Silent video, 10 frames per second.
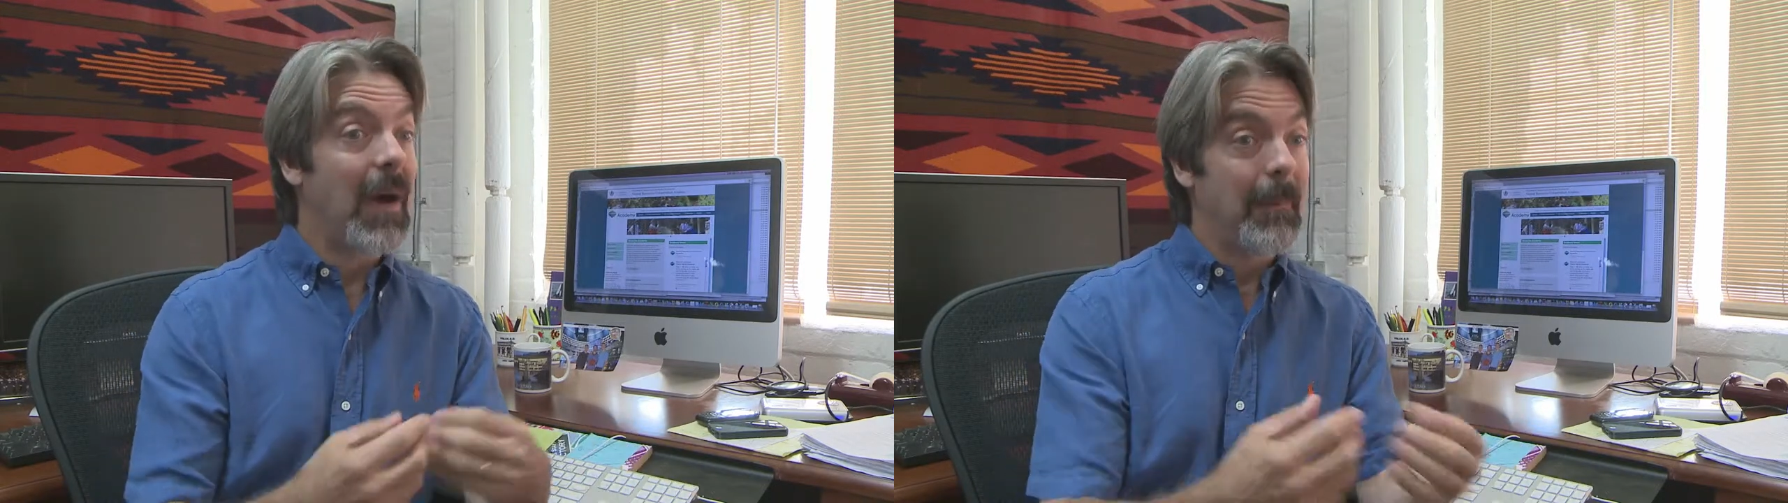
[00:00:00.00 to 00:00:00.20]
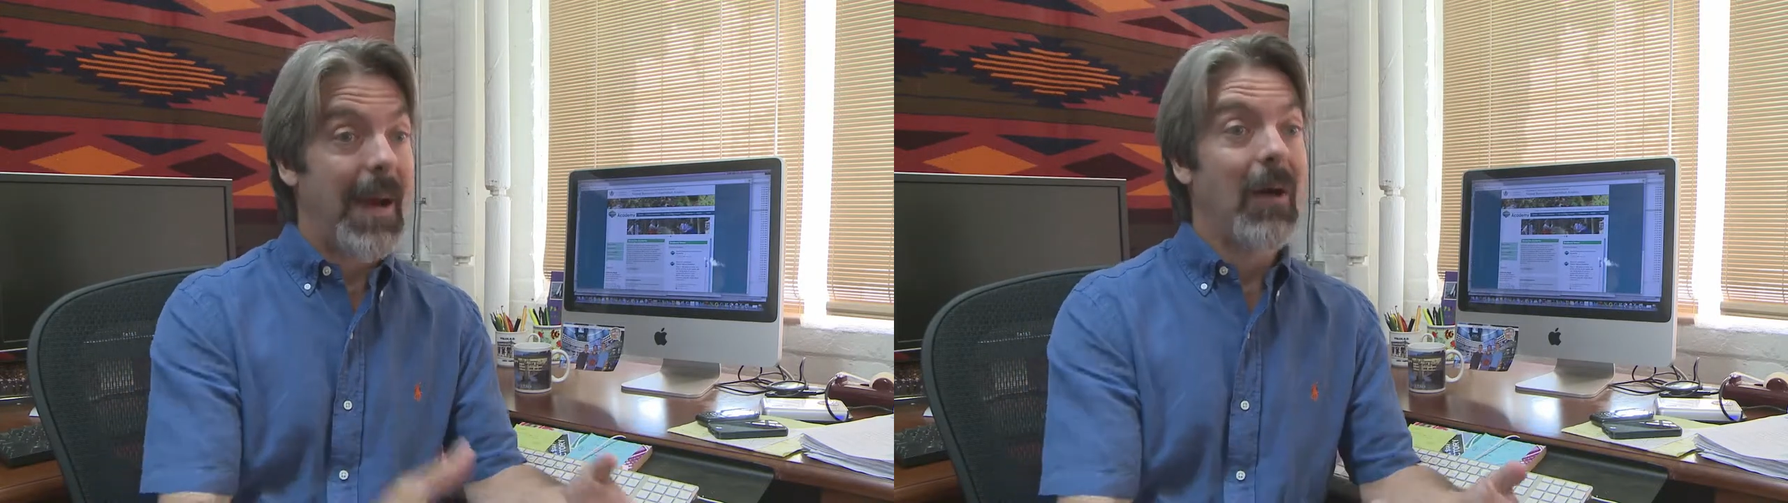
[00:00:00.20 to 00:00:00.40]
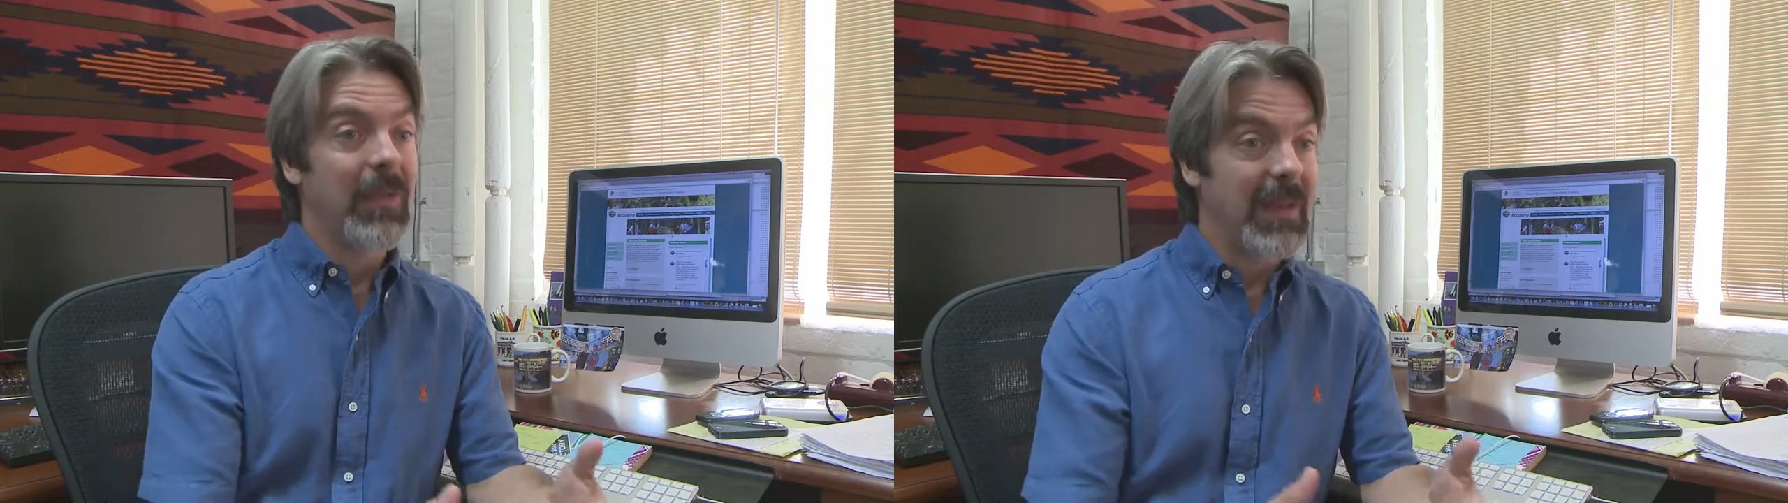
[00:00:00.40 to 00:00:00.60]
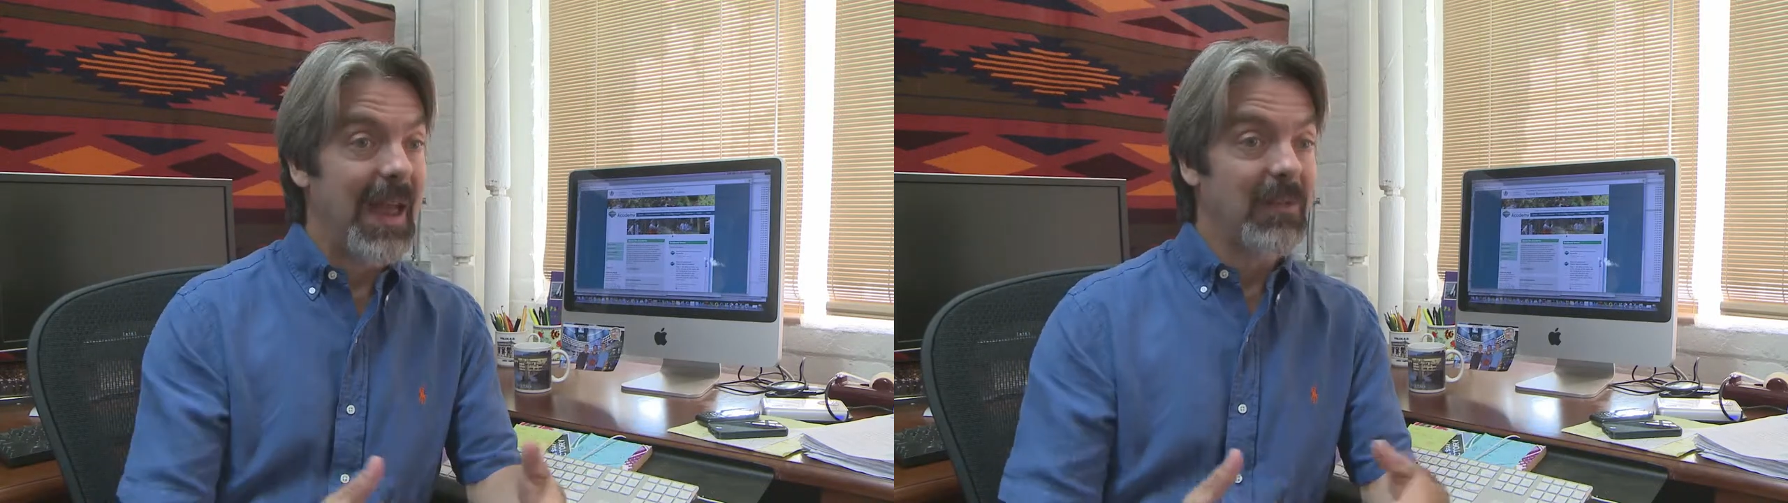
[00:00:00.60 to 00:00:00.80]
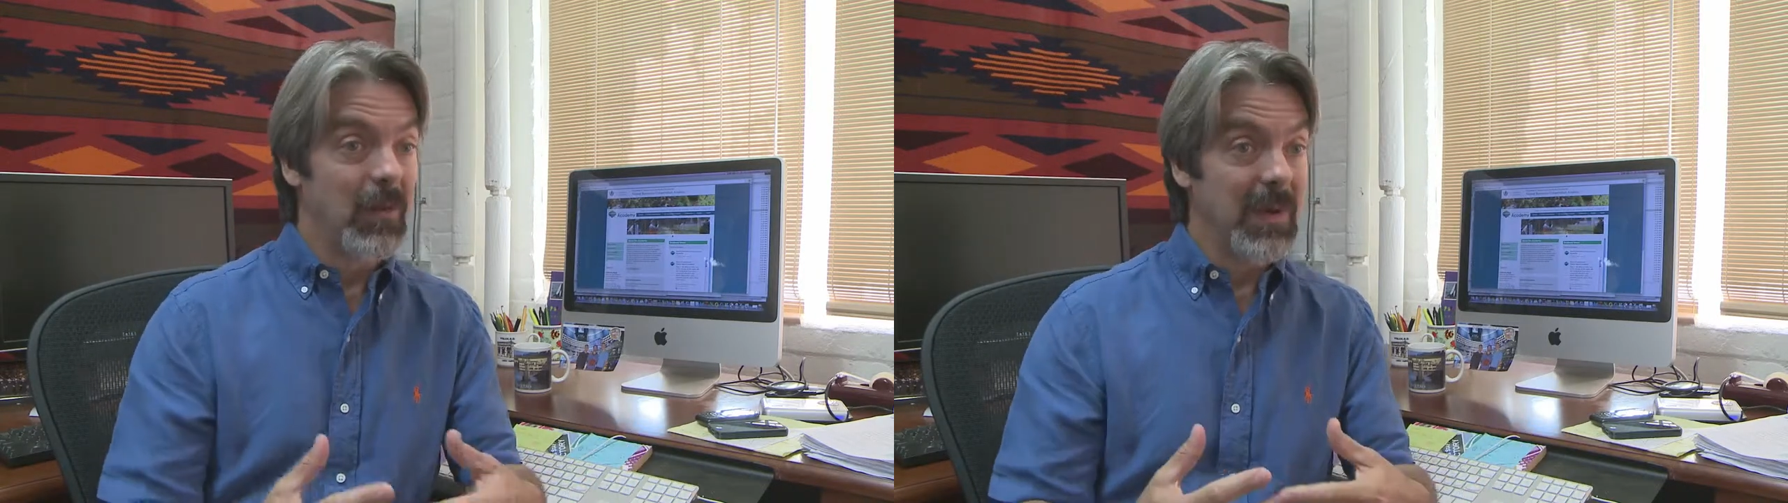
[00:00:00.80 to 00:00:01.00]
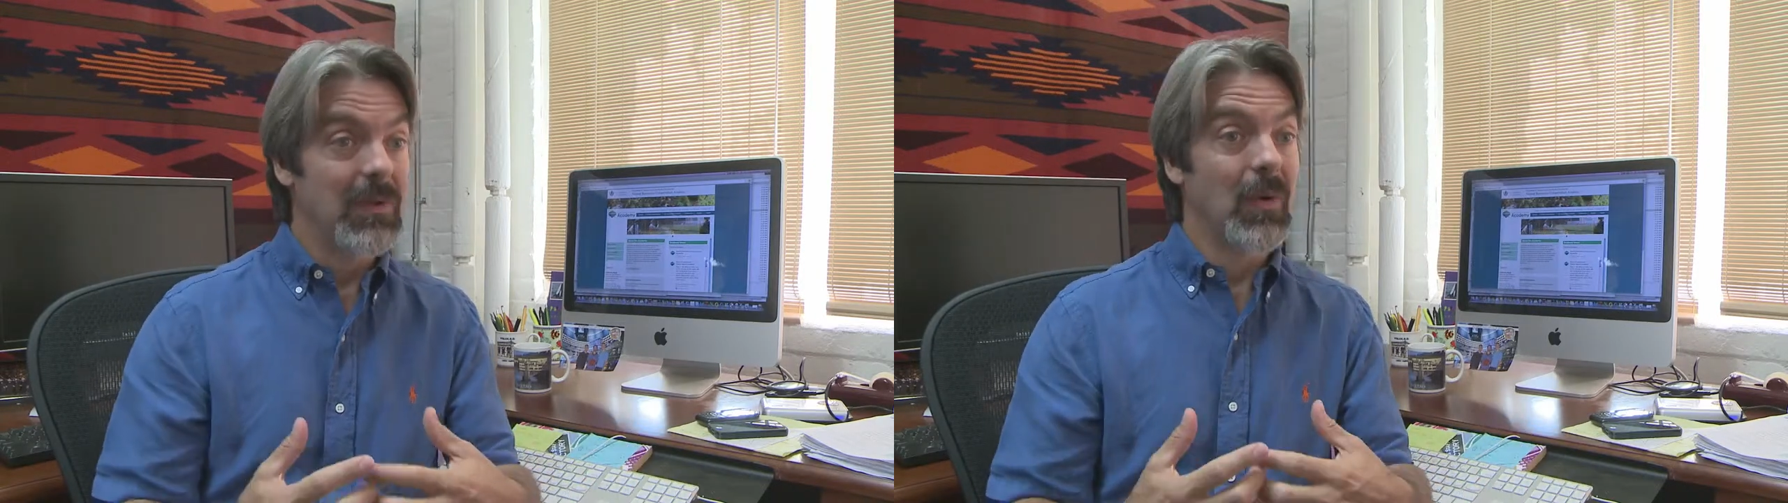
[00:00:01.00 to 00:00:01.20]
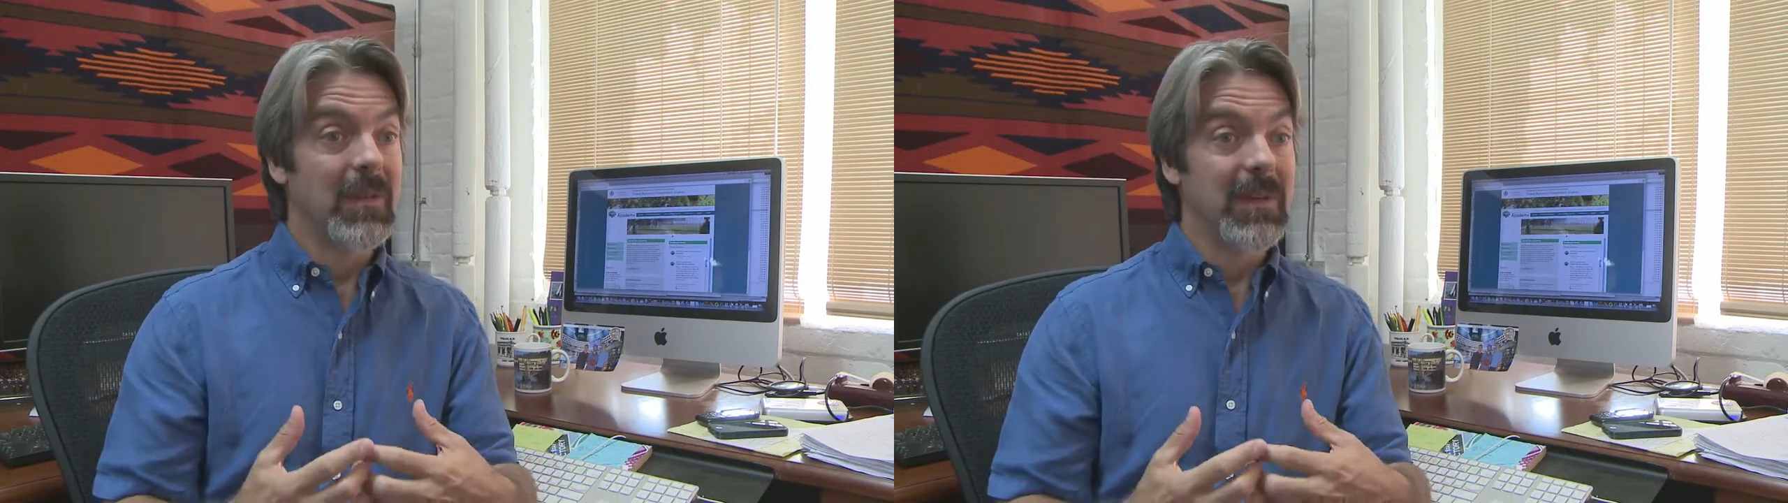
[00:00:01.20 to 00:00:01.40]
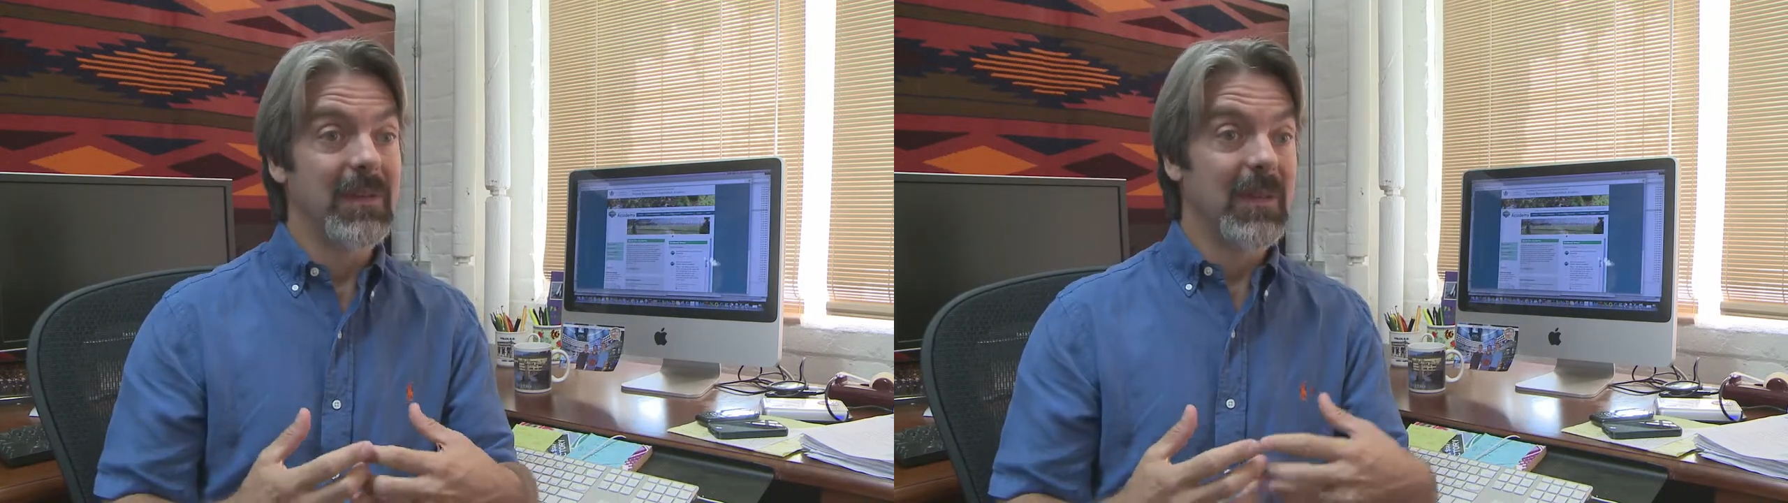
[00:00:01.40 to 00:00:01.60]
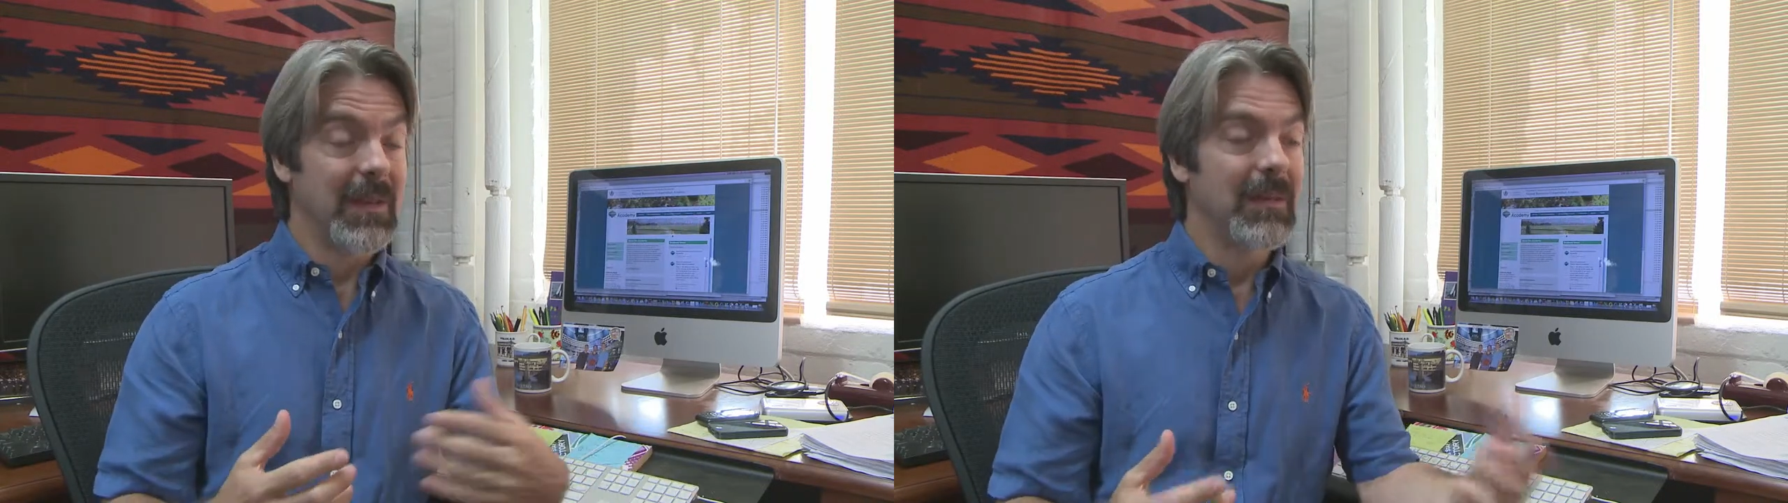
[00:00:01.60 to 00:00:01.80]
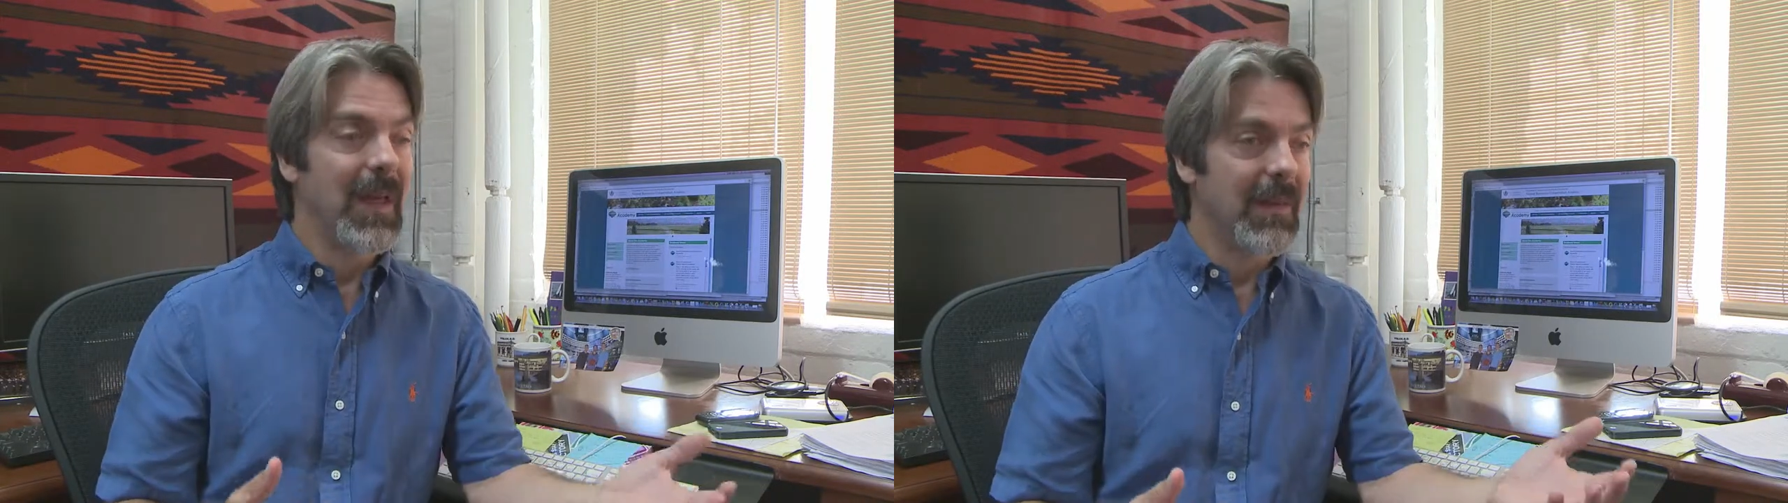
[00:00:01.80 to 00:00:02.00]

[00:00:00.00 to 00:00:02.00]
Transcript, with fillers: about the natural resources and,